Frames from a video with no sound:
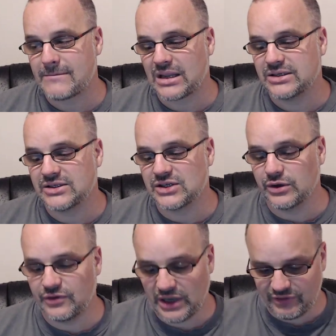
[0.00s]
So
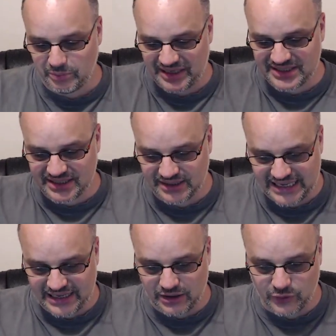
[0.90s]
if you have a basic
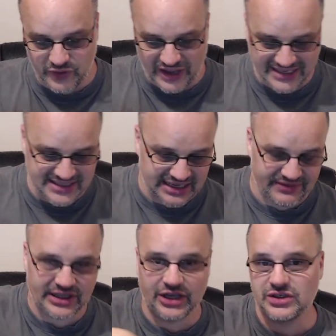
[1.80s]
layout, that's the
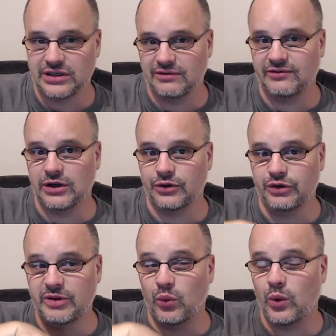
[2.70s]
navigation it'll follow no
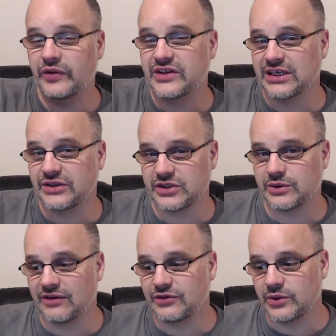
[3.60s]
matter what the tiles do
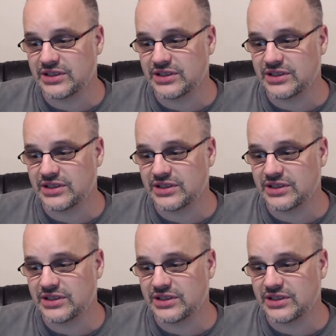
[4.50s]
afterwards.